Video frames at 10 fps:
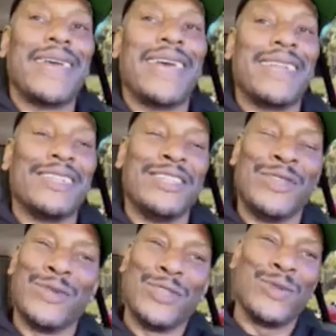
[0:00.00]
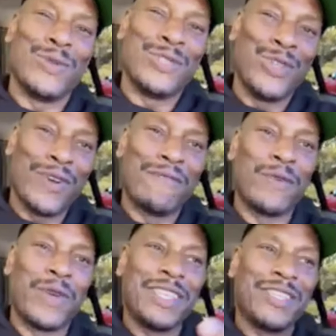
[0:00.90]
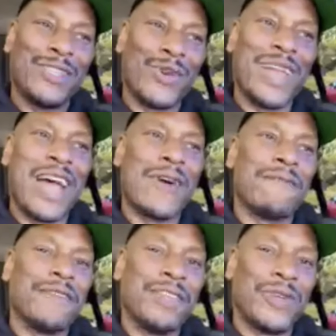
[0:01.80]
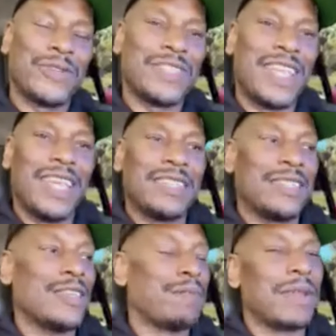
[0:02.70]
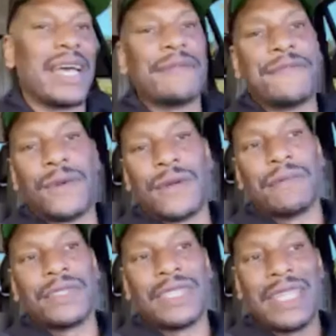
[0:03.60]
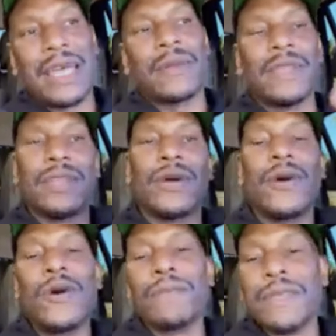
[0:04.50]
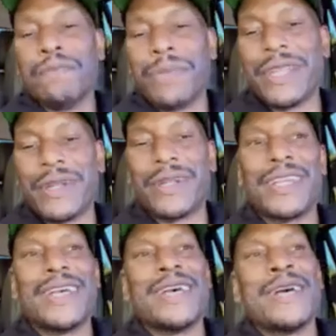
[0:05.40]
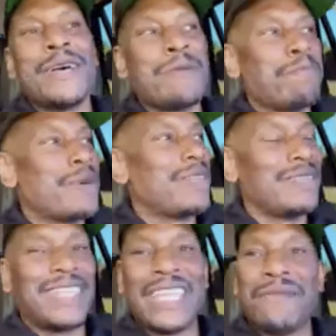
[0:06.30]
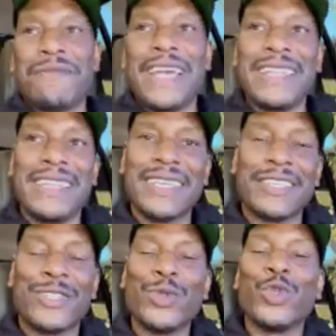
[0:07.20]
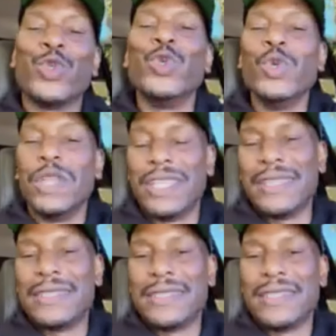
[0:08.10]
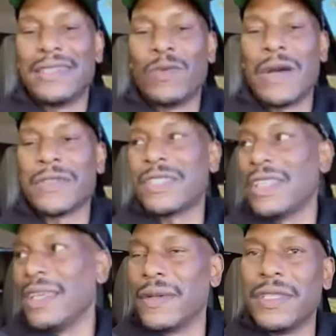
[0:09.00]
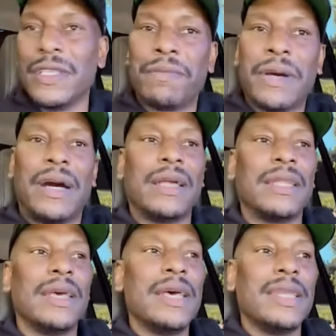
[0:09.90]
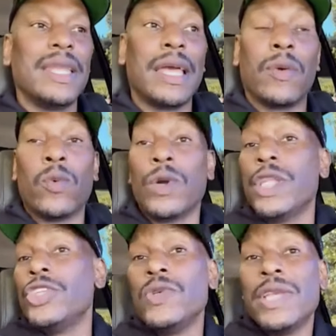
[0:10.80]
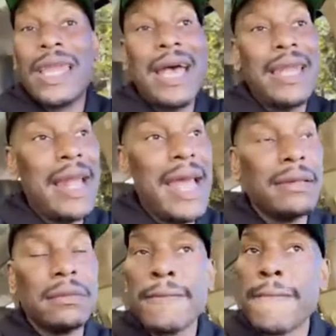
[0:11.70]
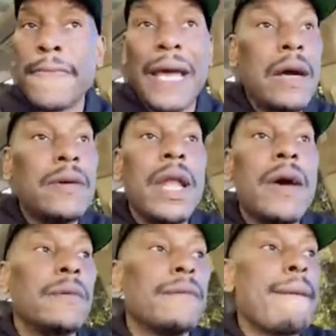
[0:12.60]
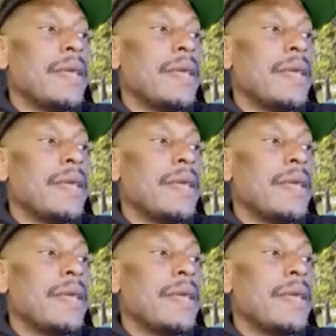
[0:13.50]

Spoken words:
and you use your voice, your alpha, your stage, and your platform to not only call me bitter, but invite us to Google it while sitting on your pod. Now, what did you get out of that? I don't know.